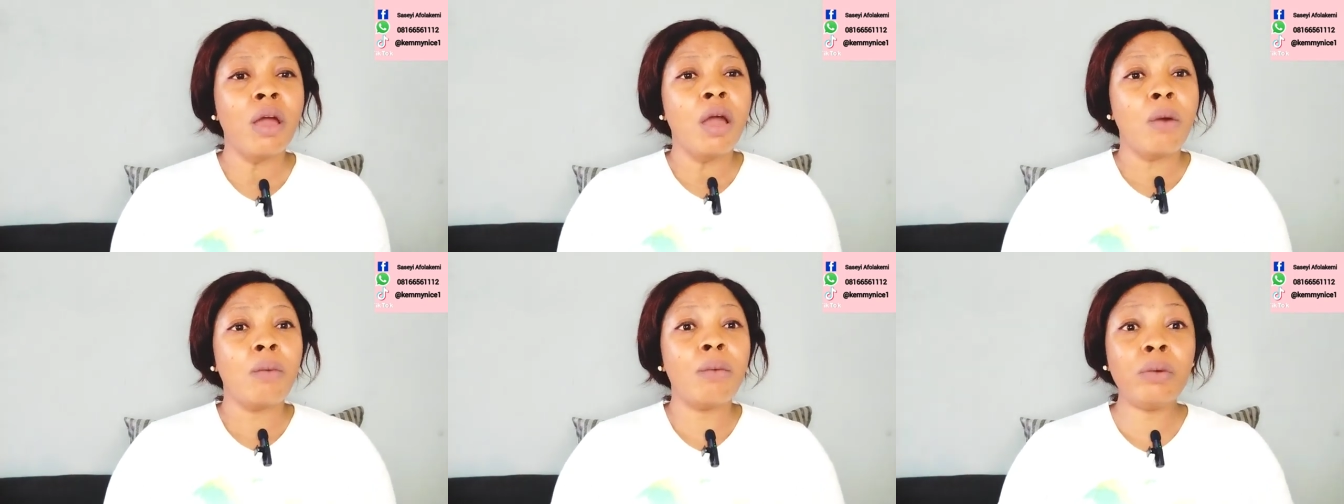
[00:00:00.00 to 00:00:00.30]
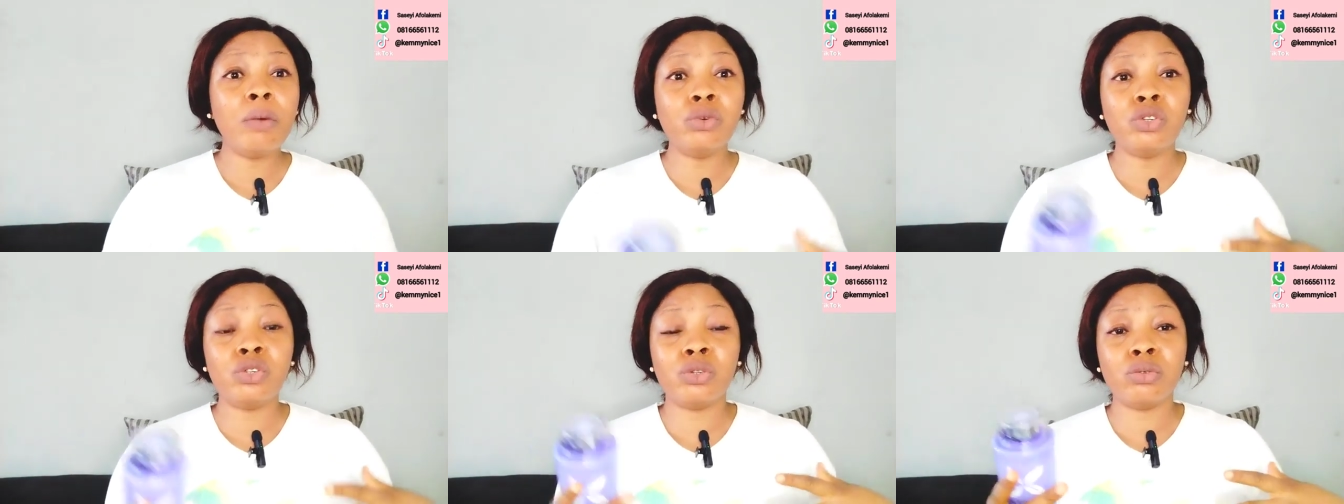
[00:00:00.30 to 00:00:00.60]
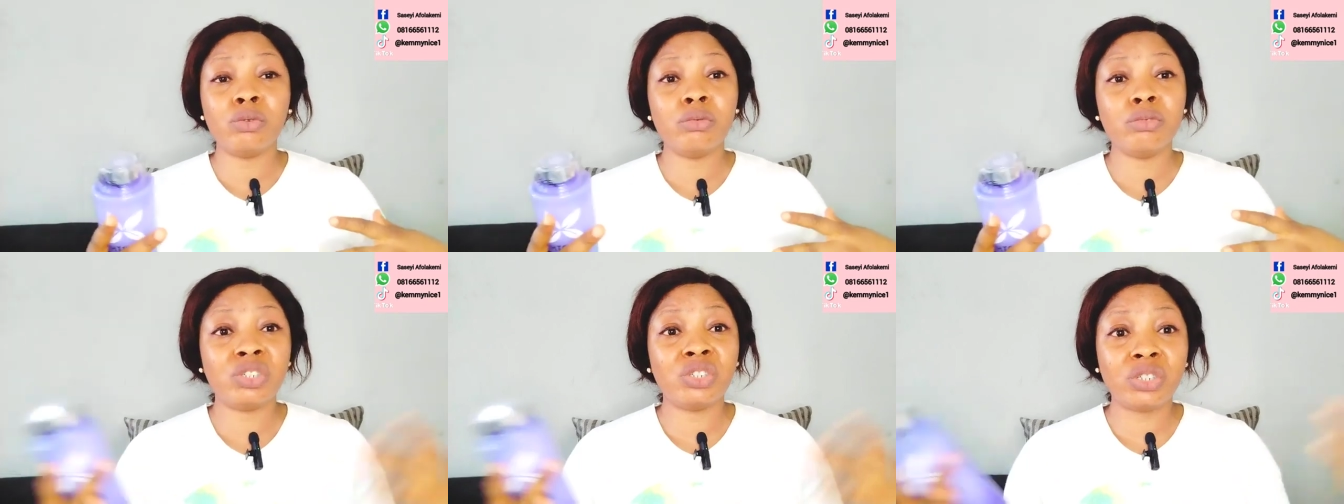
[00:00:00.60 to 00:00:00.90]
Why won't
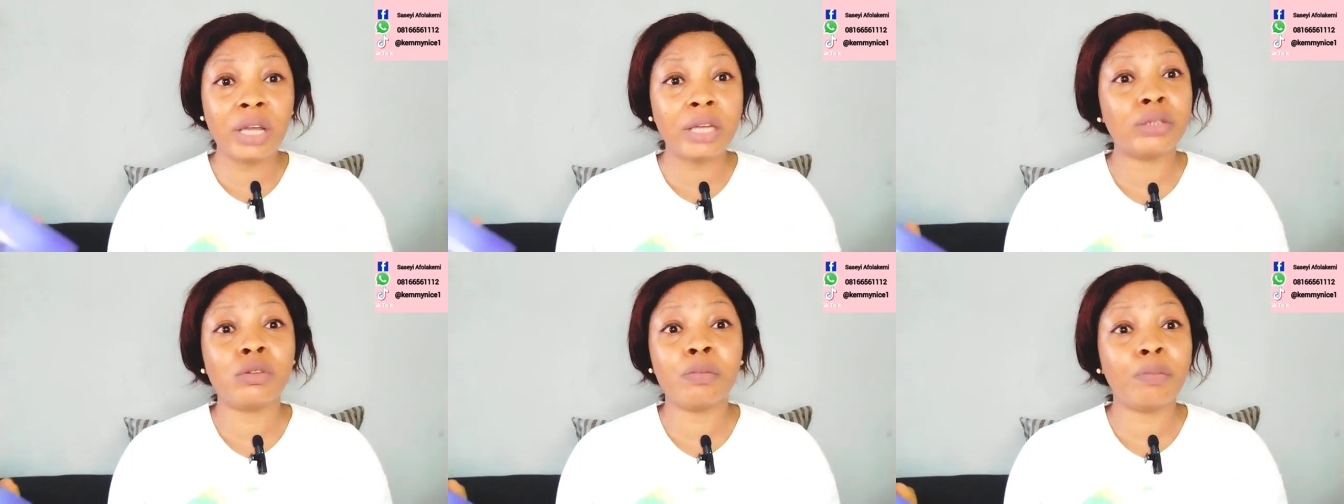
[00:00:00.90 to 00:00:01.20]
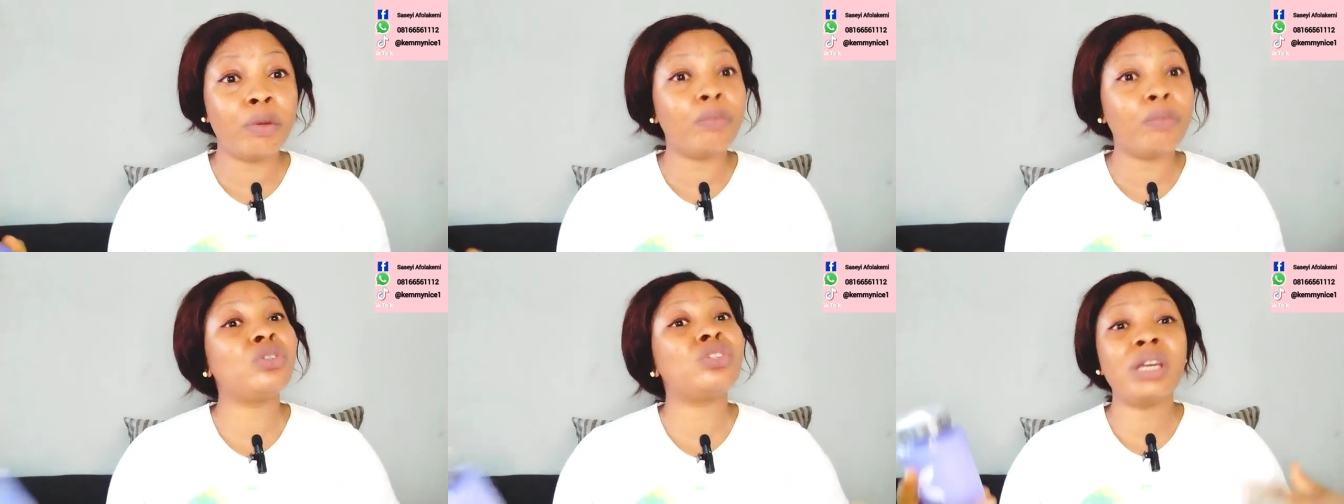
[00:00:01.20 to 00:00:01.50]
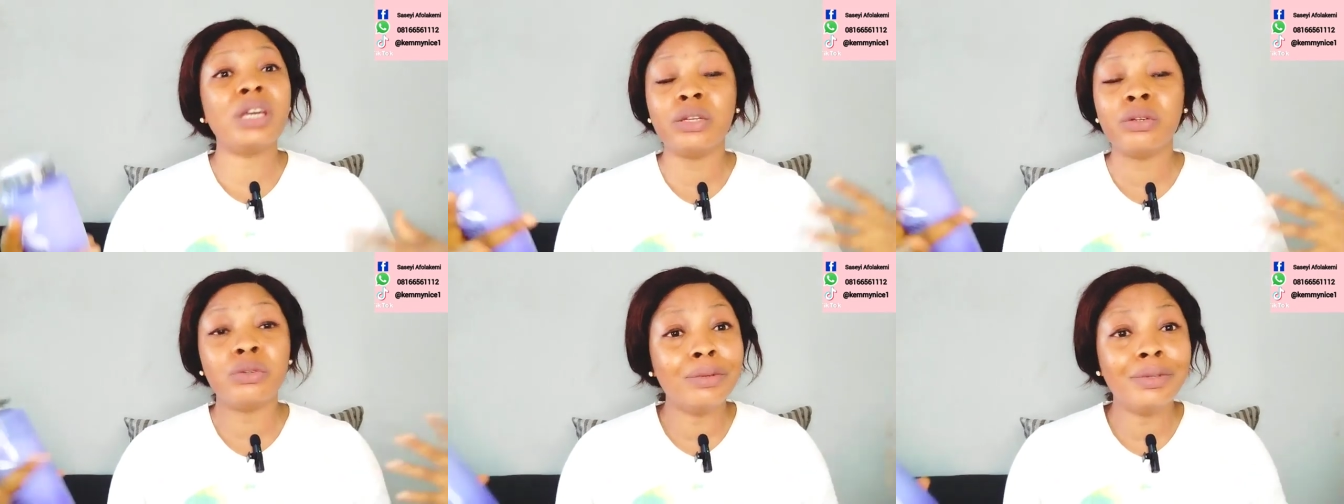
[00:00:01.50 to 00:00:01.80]
you share to people, share
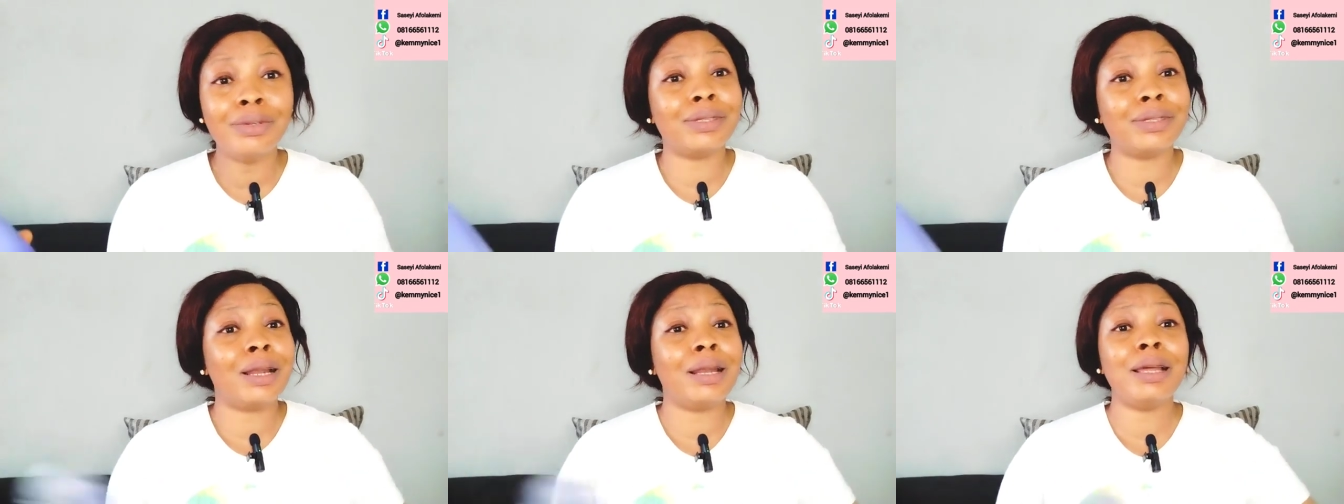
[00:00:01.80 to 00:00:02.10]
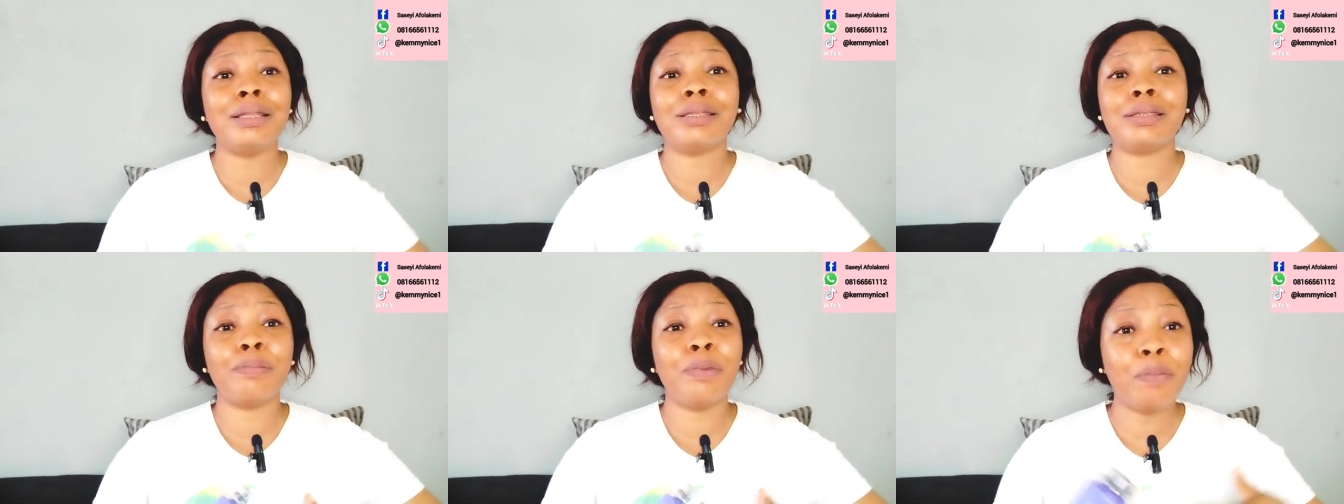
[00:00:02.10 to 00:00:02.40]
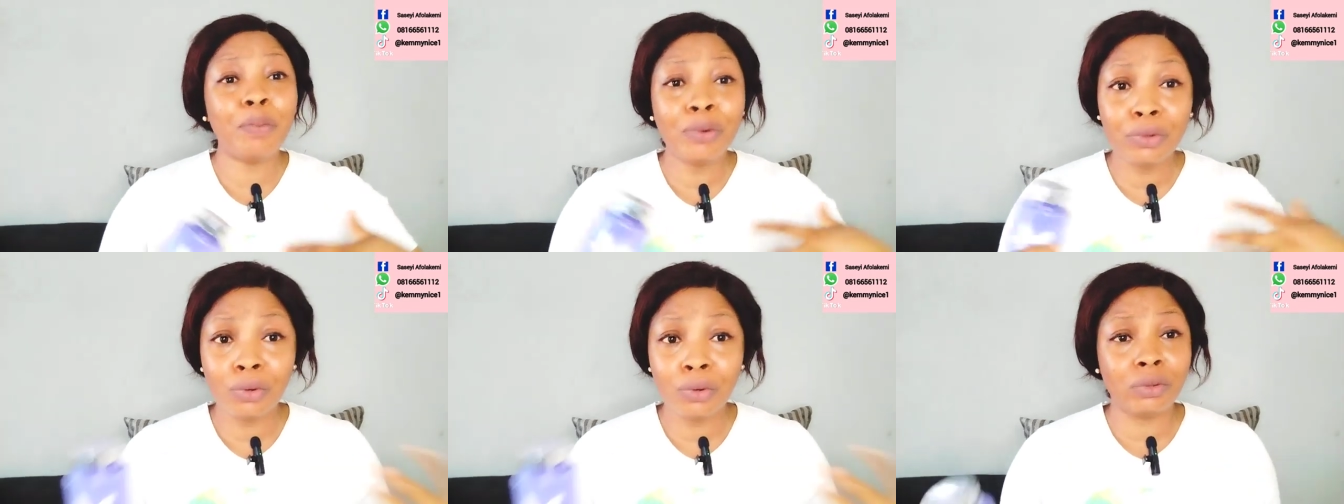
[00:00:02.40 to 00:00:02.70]
the good news and let
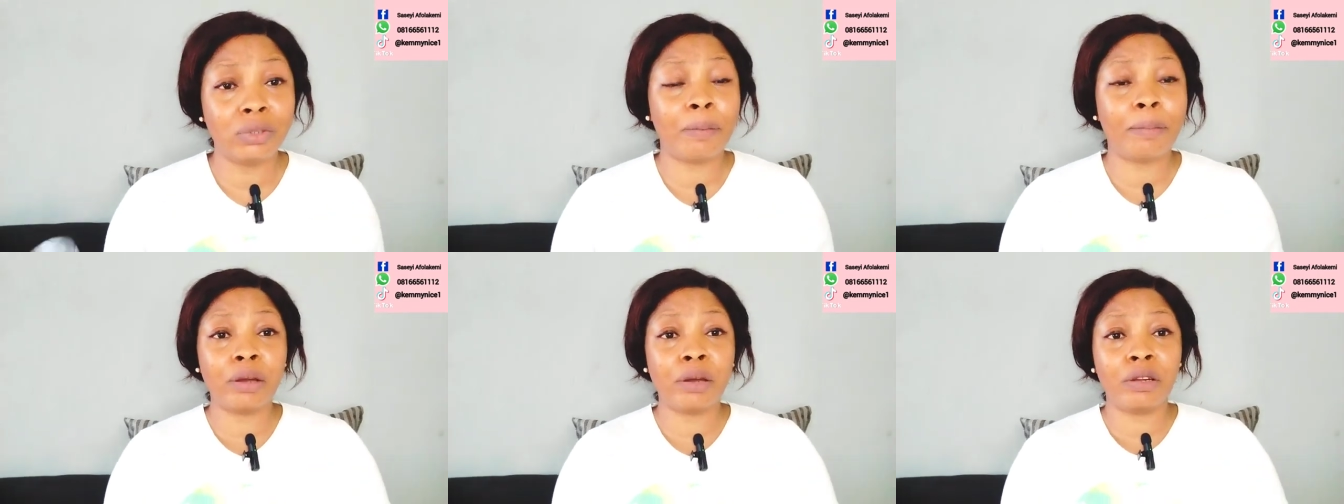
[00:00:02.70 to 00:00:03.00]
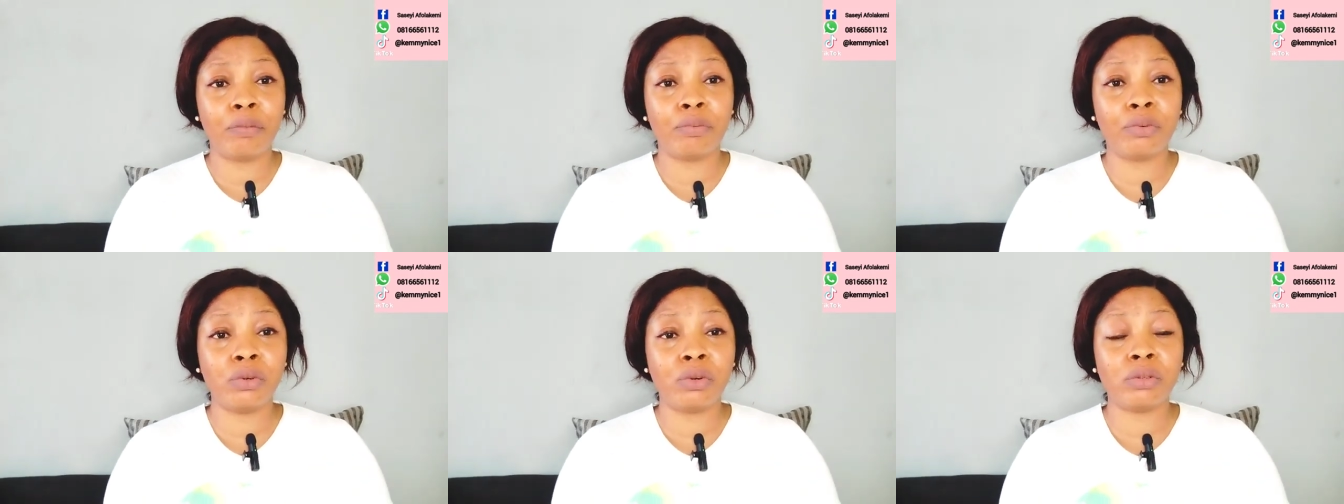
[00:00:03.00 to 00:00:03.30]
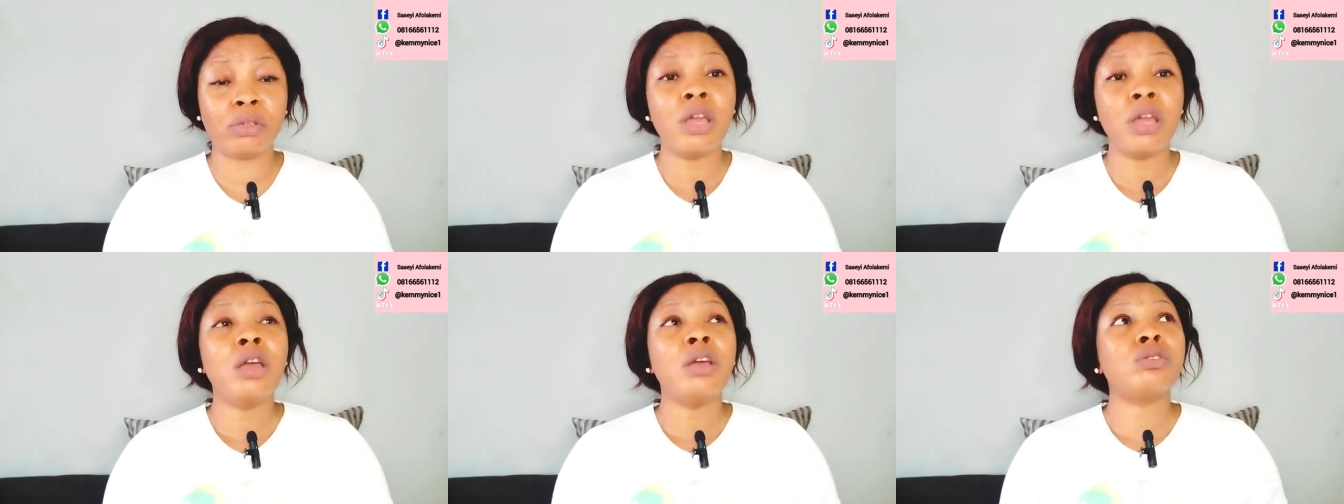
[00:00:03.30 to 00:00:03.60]
people know about the product?